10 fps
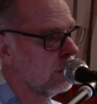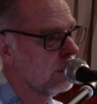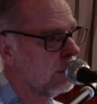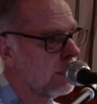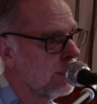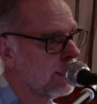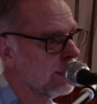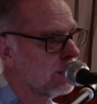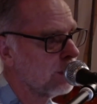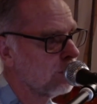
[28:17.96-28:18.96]
Then the next
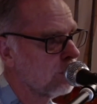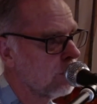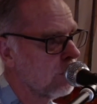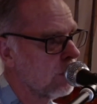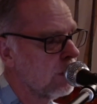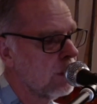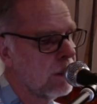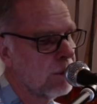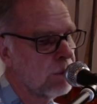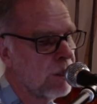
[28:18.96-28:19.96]
step,
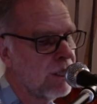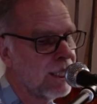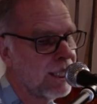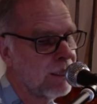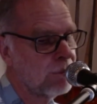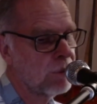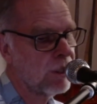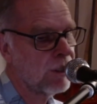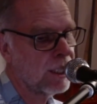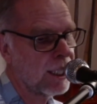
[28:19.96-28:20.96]
breathing in,
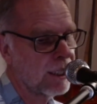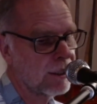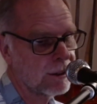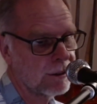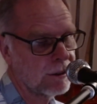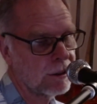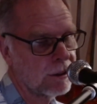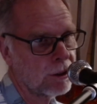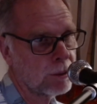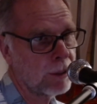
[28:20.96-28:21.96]
breathing out,
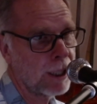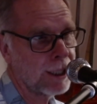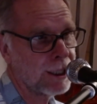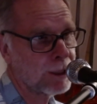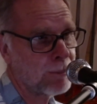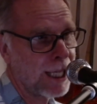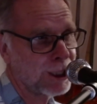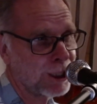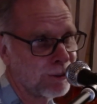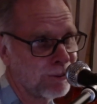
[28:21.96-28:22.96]
contemplating dispassion.